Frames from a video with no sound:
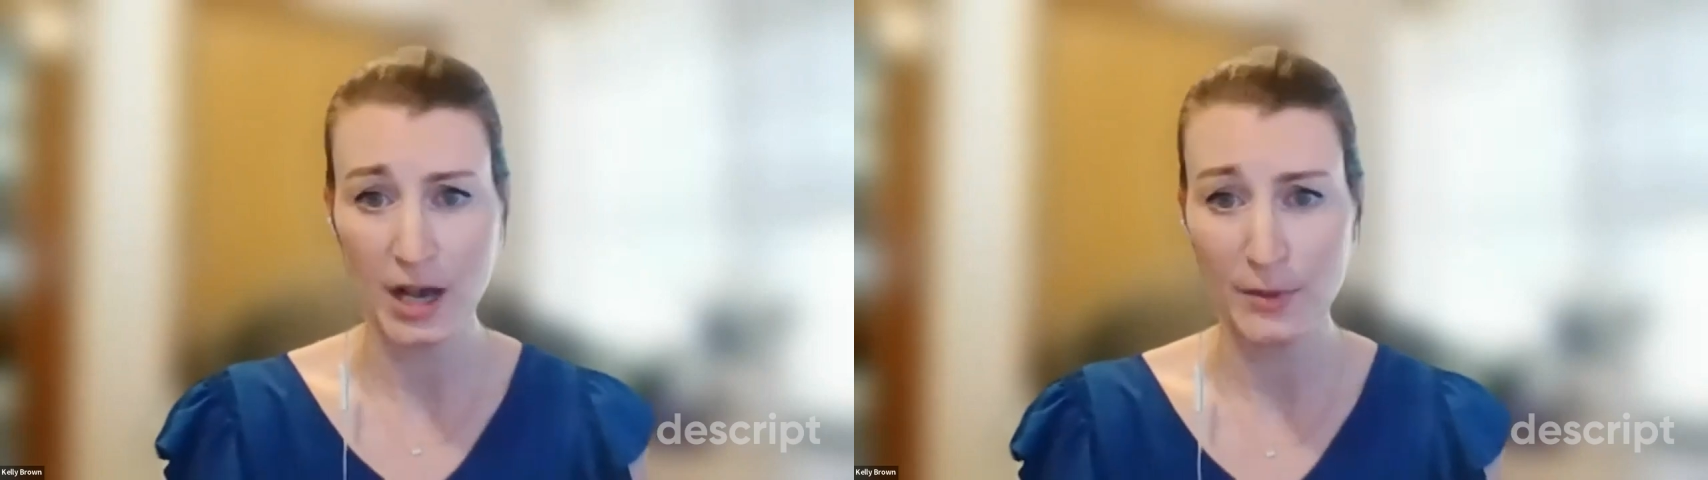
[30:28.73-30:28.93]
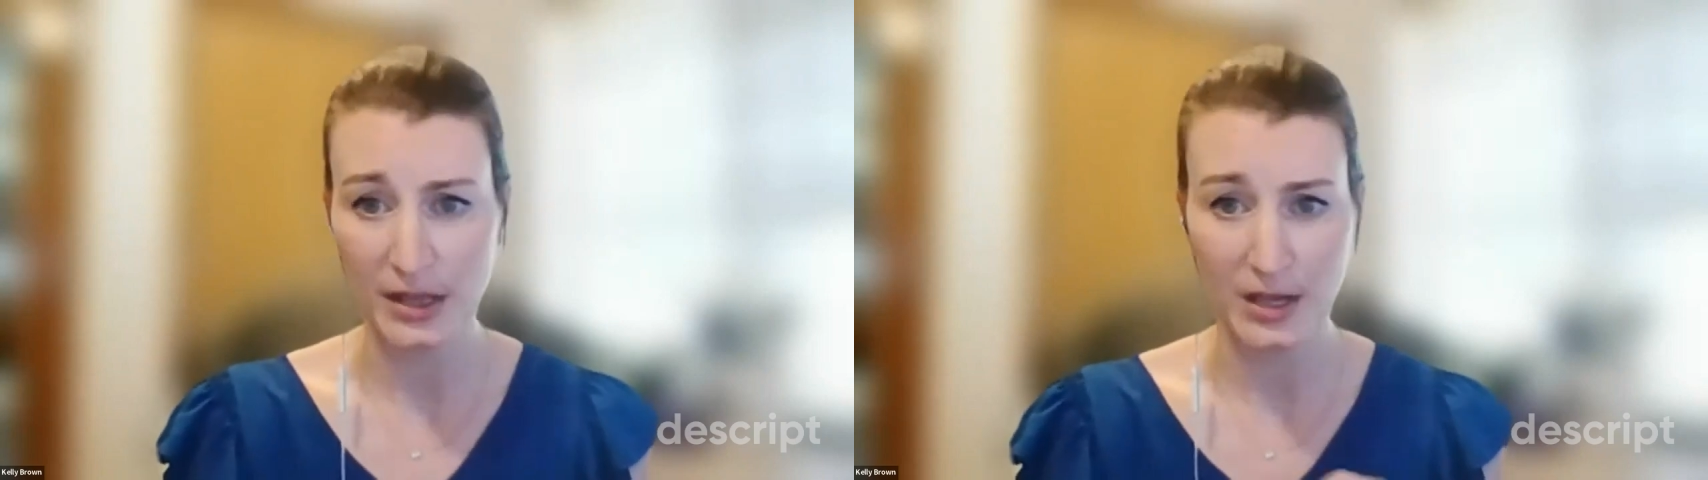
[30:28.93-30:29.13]

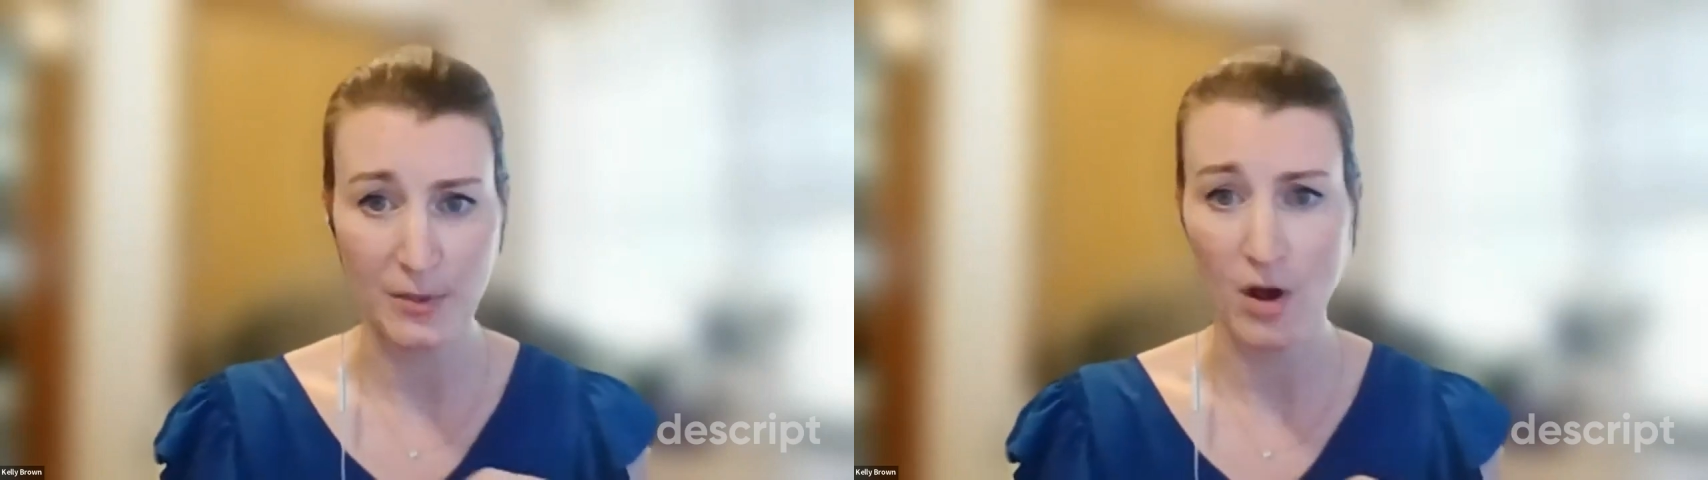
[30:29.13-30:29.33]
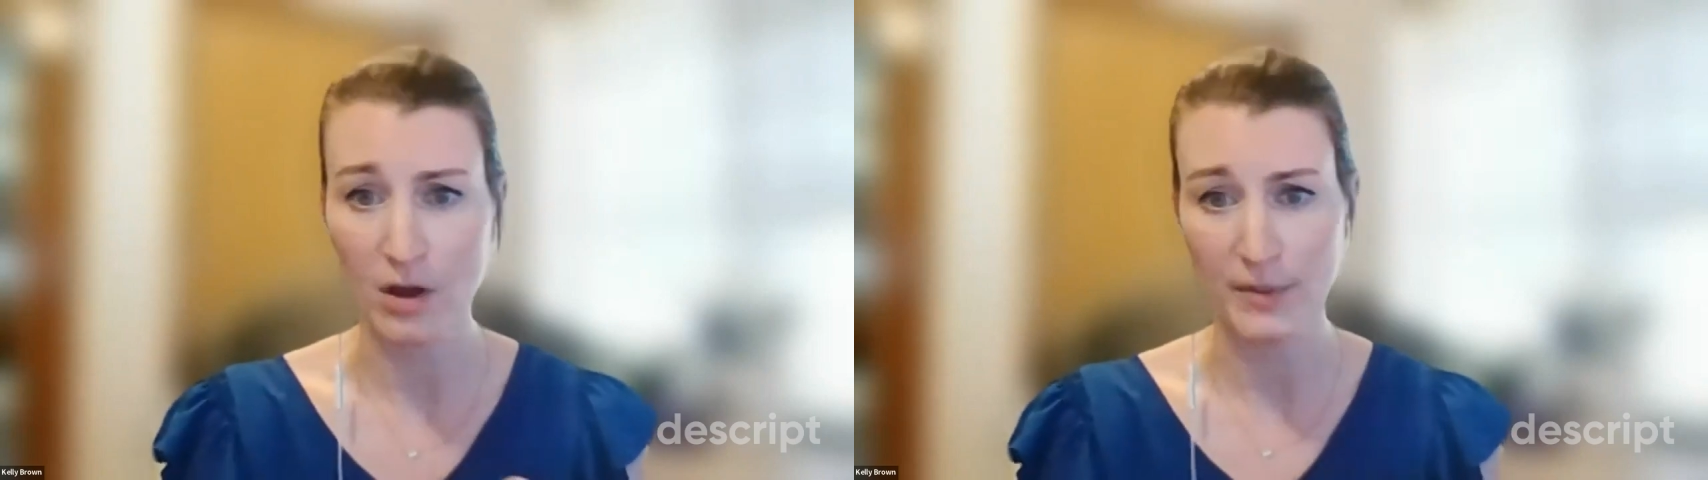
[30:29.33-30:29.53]
helping
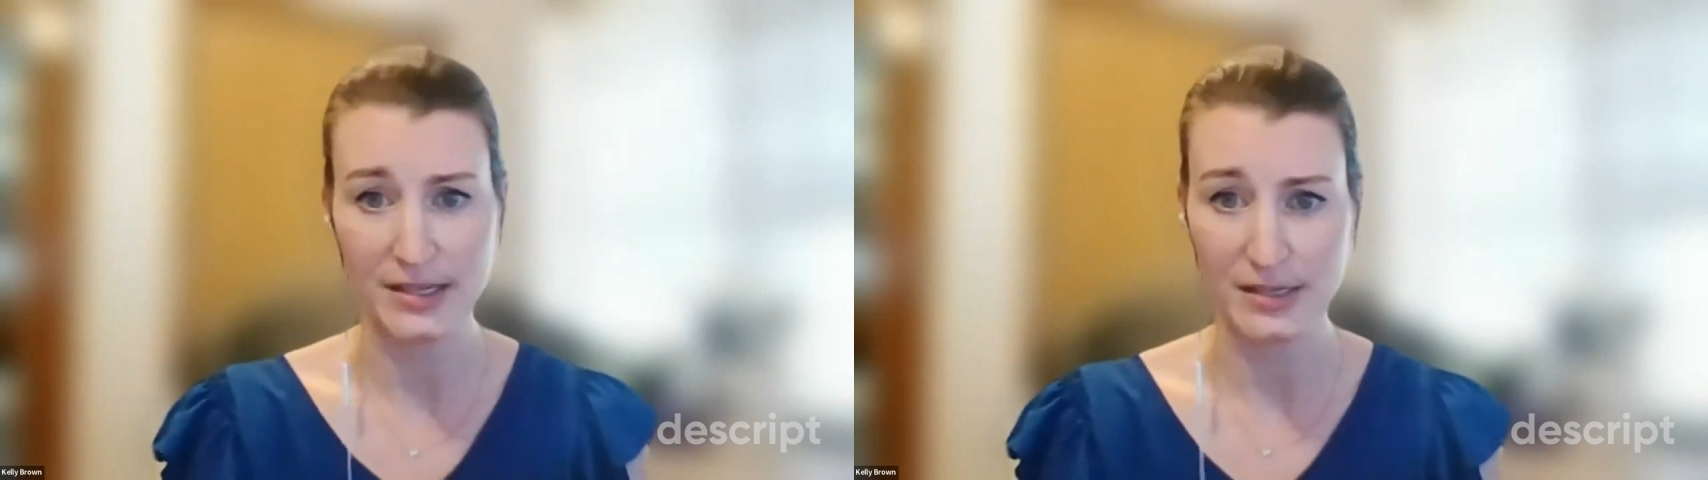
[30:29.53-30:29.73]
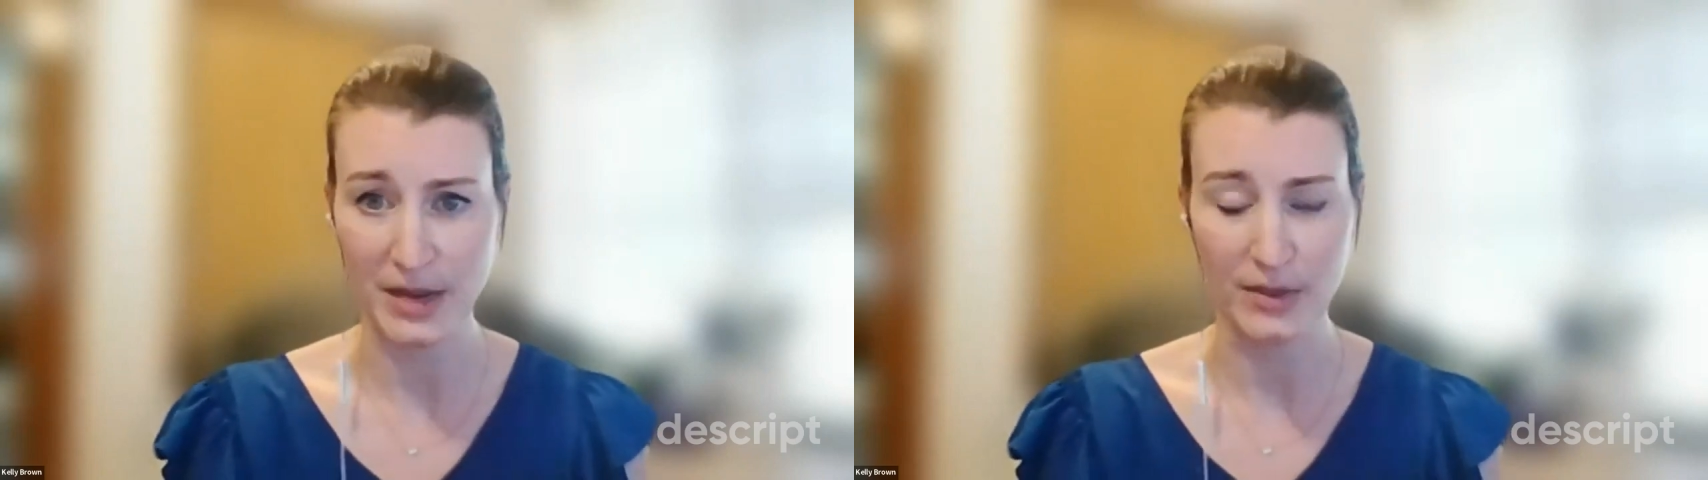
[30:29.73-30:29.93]
them all the
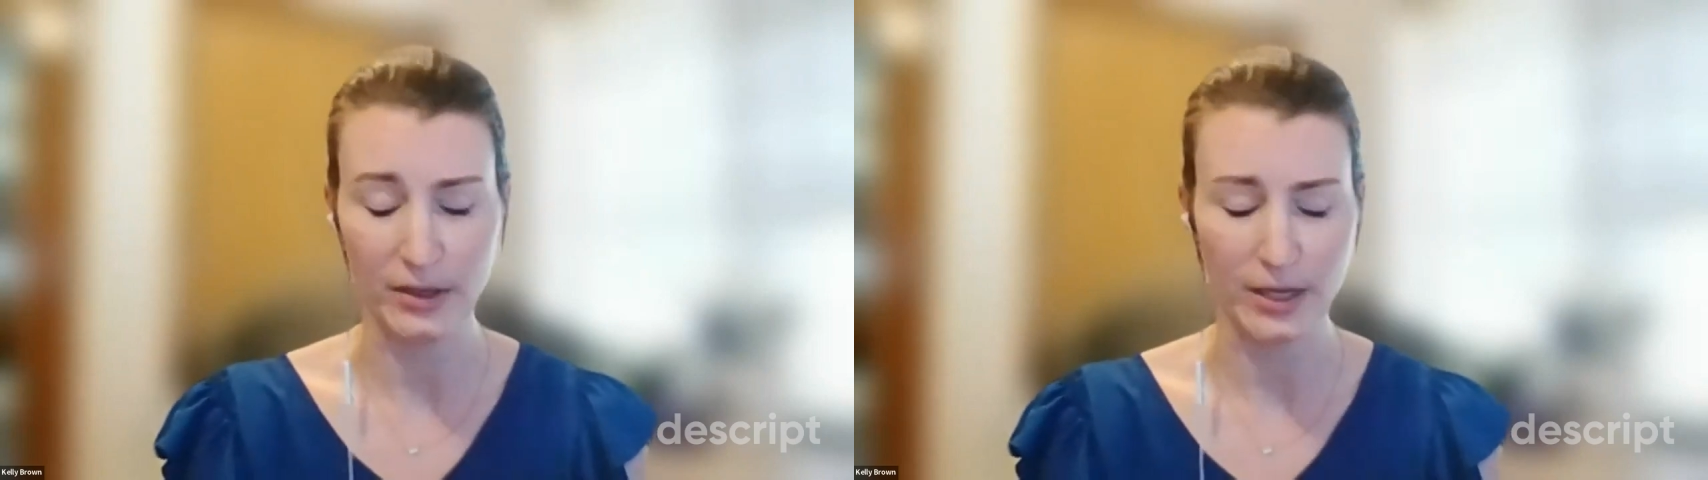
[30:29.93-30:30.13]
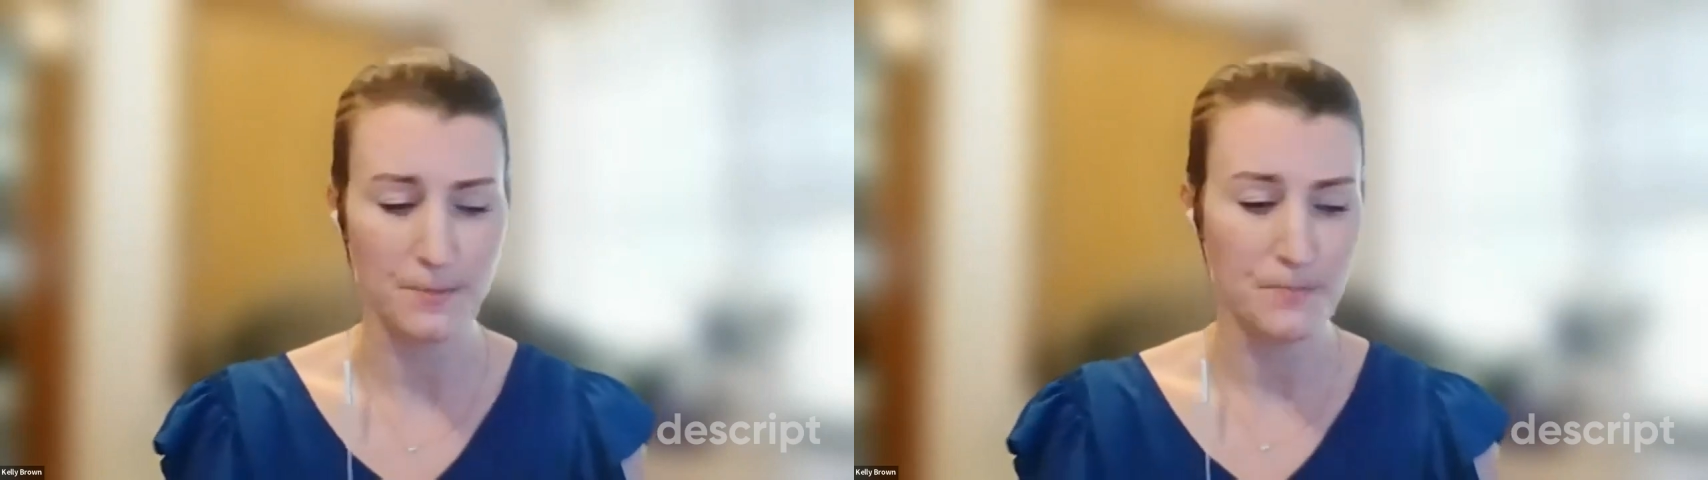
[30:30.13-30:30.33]
best to my
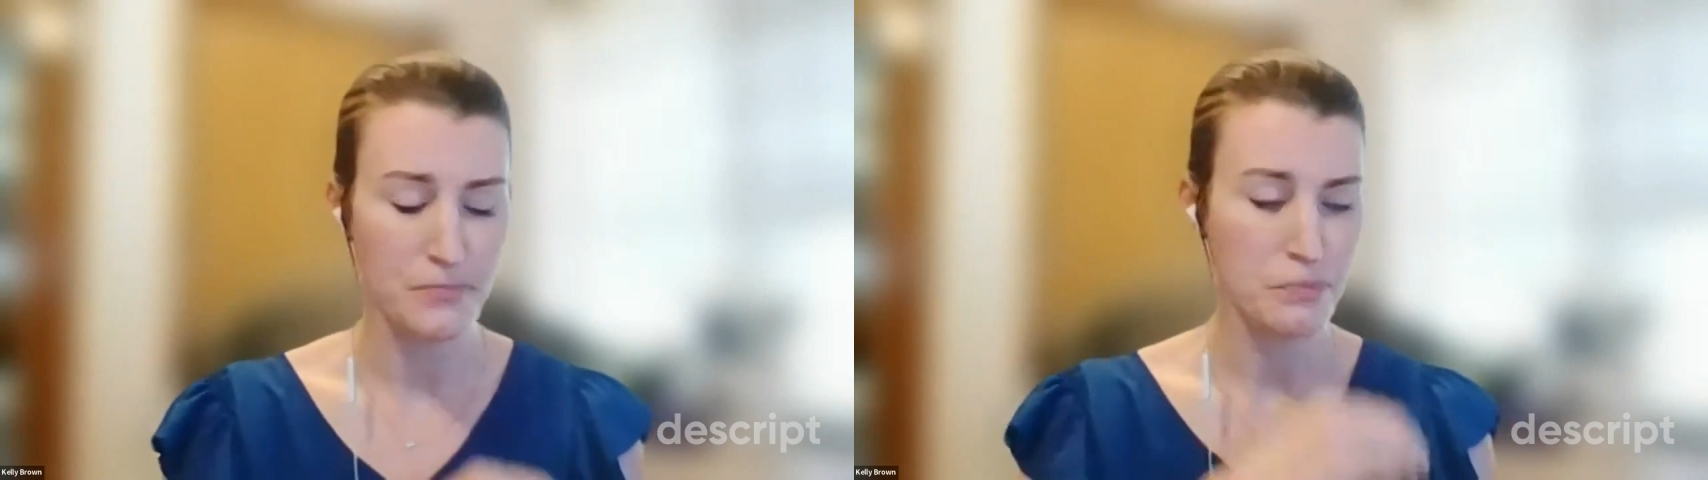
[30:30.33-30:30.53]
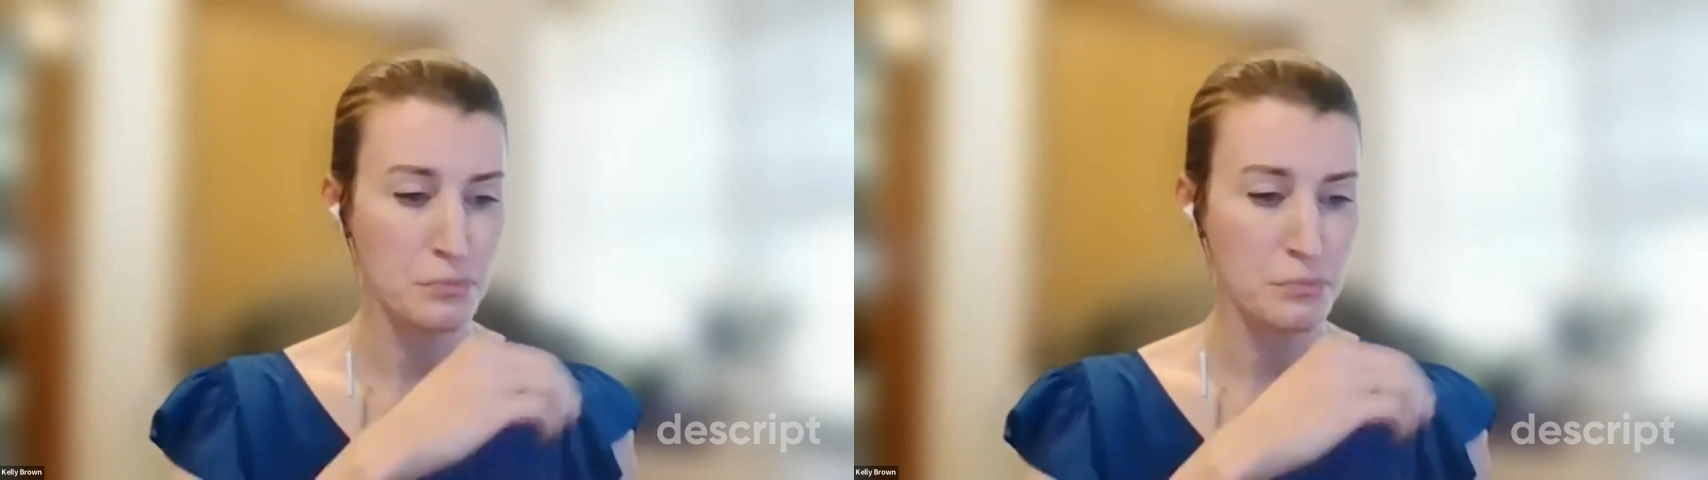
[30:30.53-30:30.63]
ability.